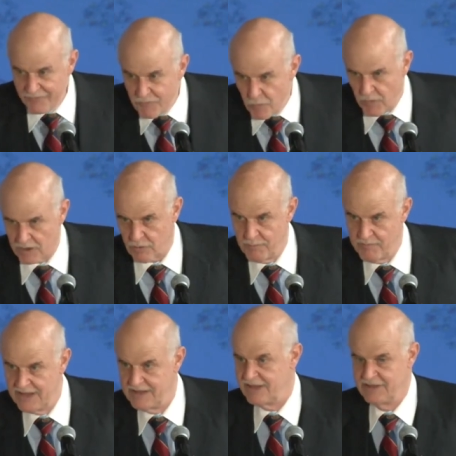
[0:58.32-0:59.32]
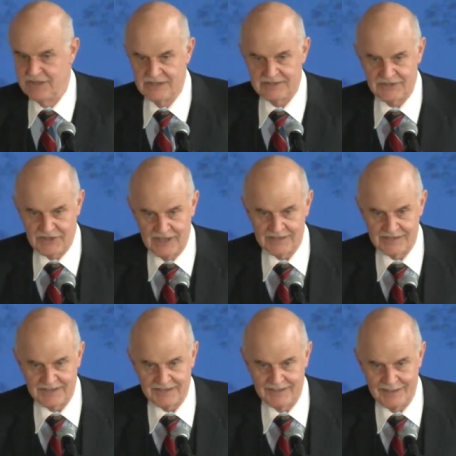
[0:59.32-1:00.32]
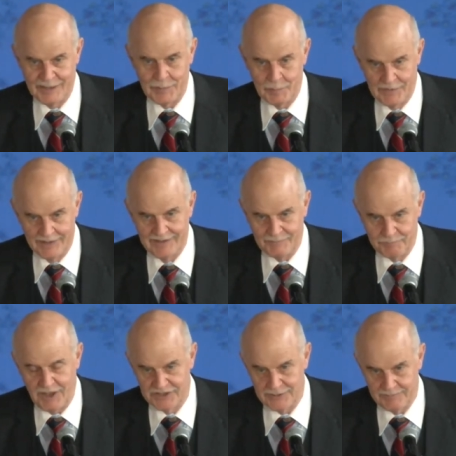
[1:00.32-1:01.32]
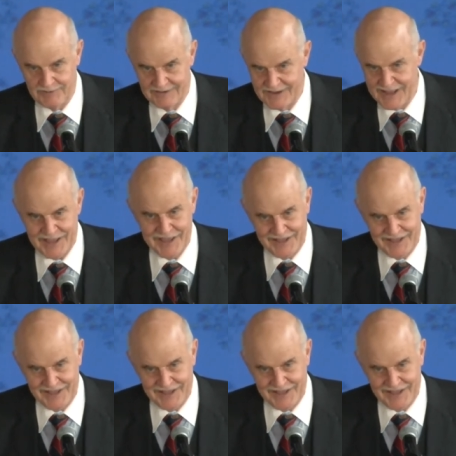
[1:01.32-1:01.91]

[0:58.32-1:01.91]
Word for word: everyone who made this thing uh, uh, possible. Now,